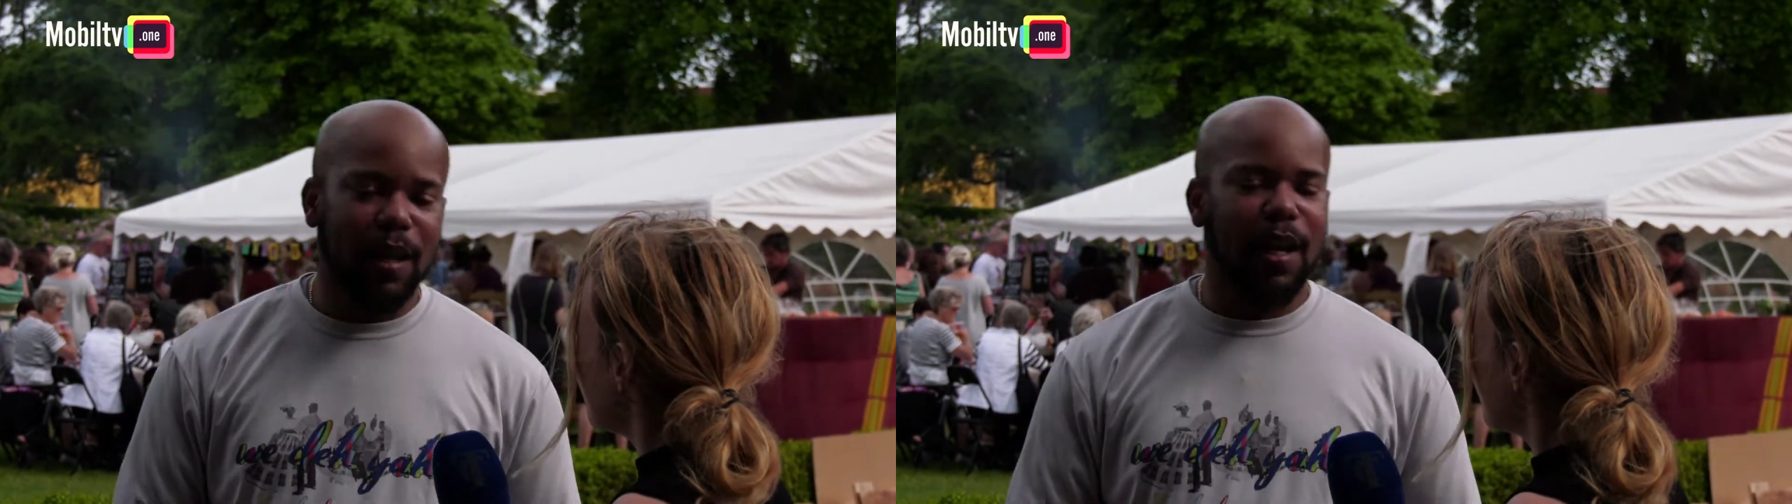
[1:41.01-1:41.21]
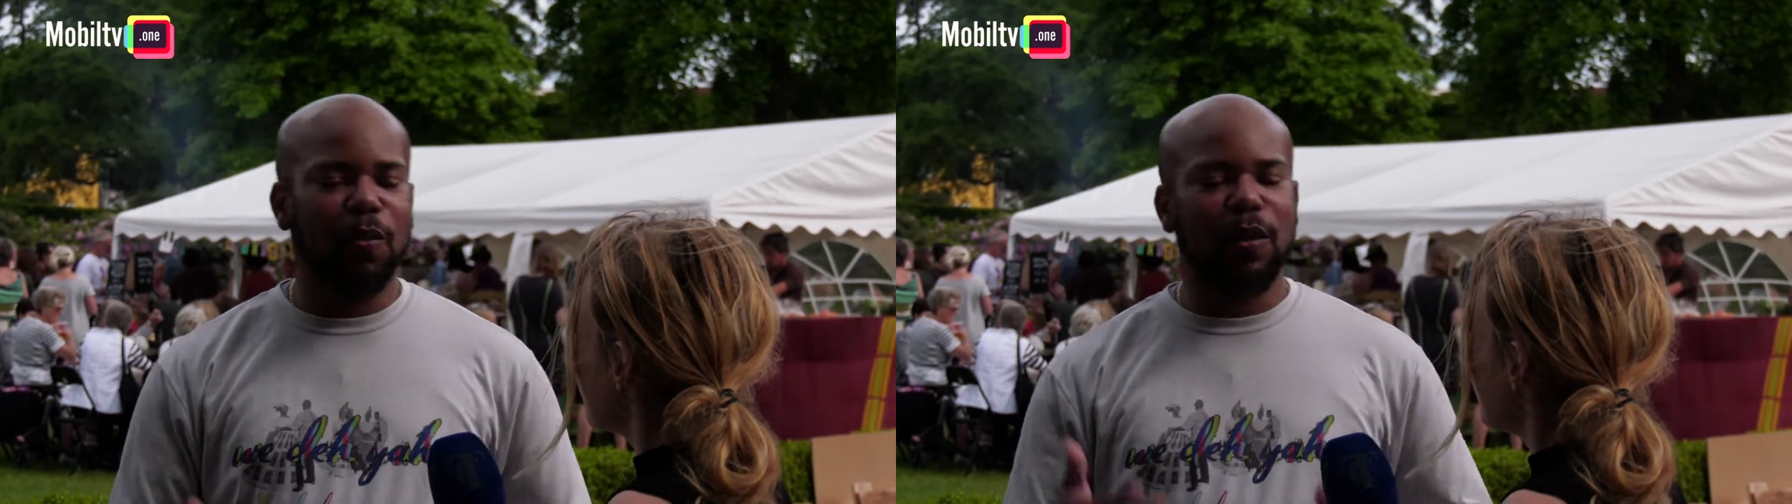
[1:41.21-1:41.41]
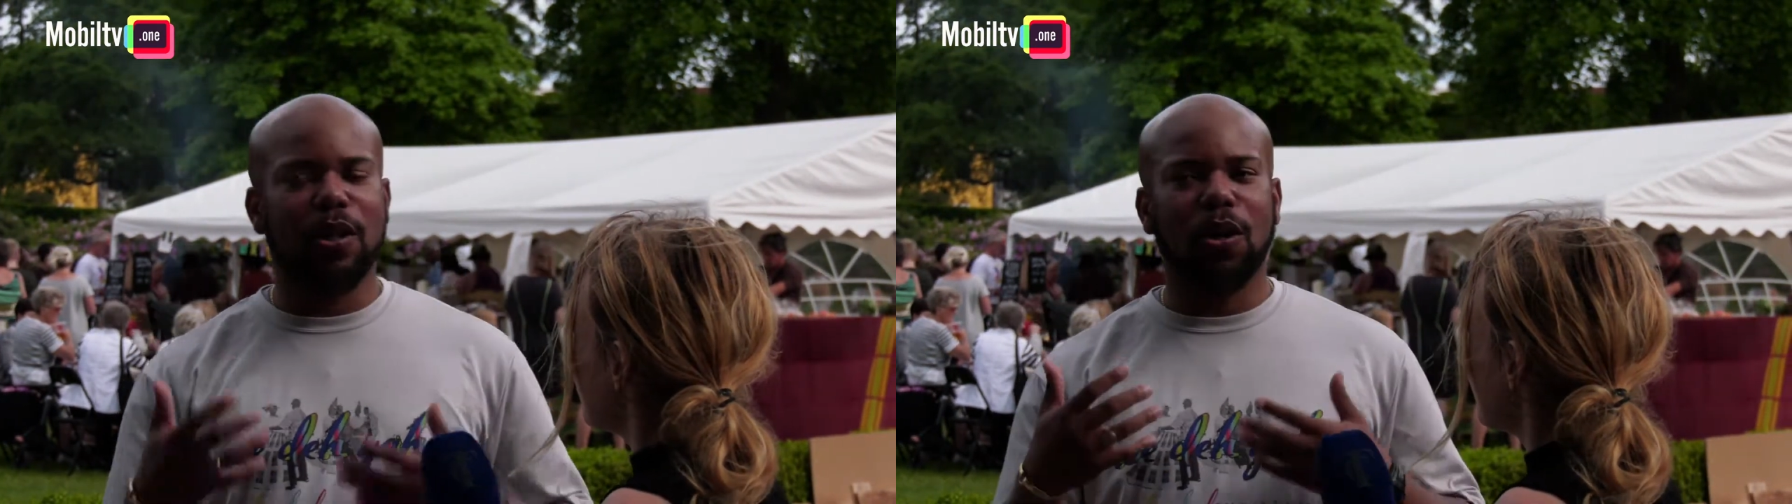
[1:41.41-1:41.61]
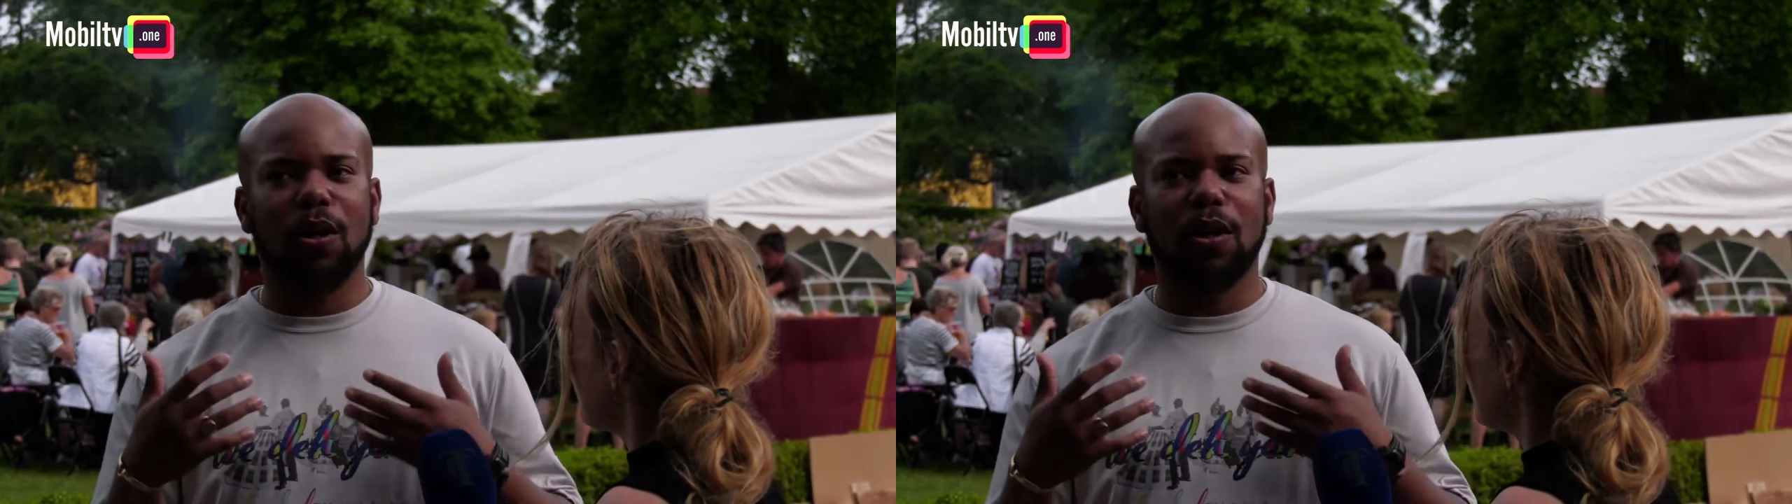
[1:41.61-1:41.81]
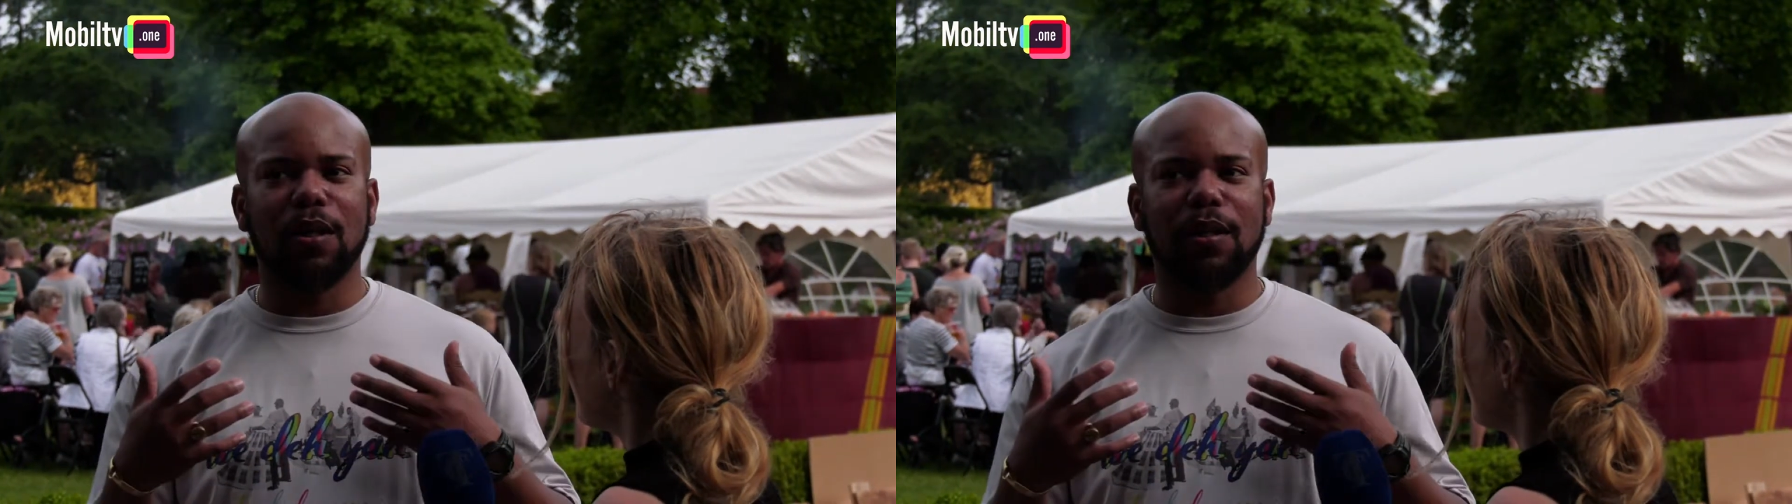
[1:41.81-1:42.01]
and we
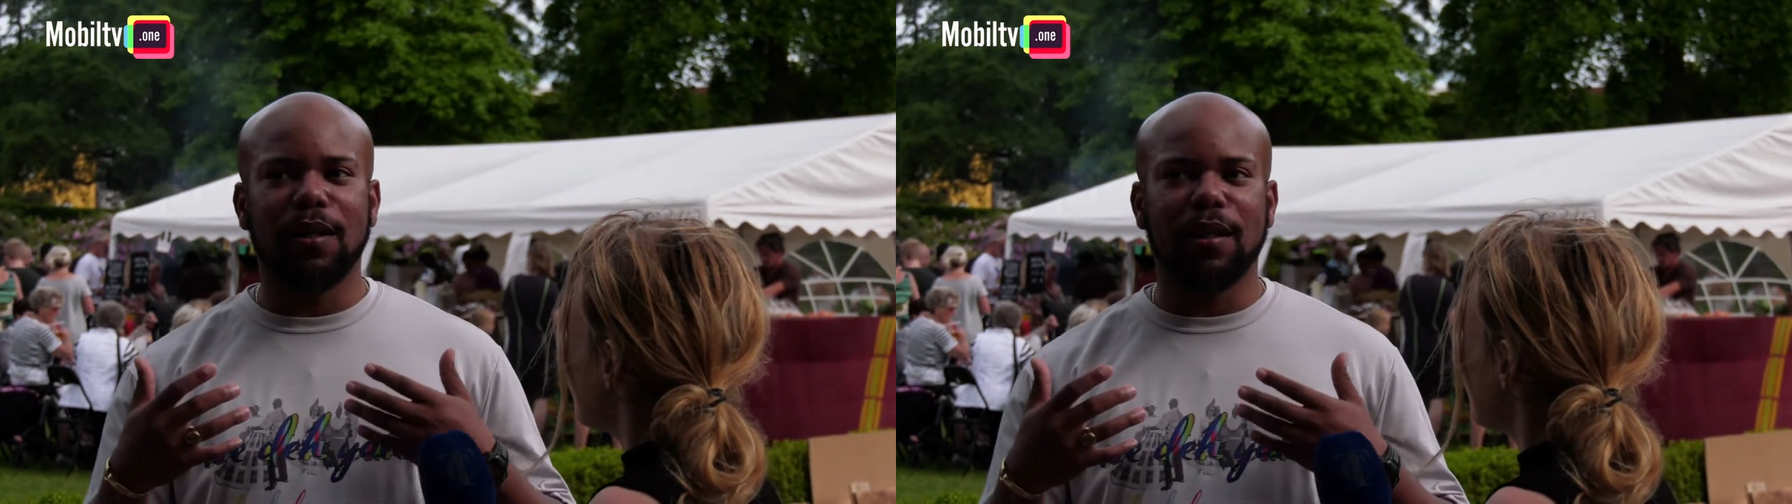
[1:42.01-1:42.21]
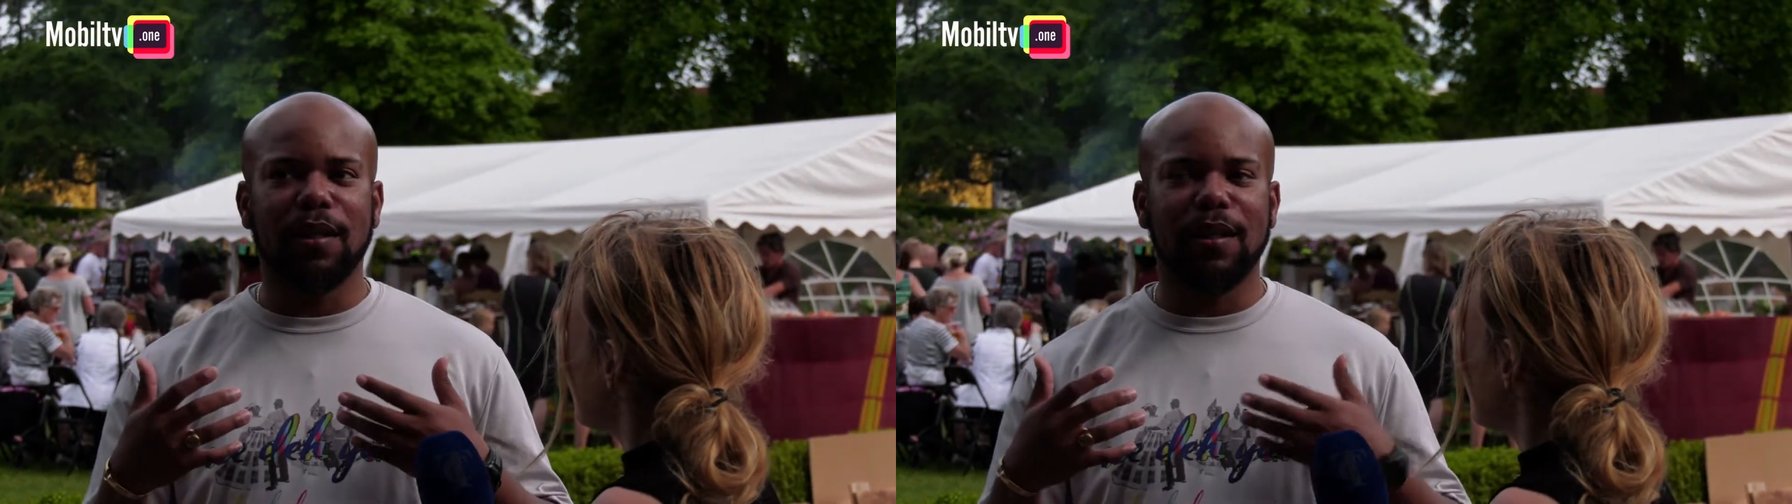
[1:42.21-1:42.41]
call the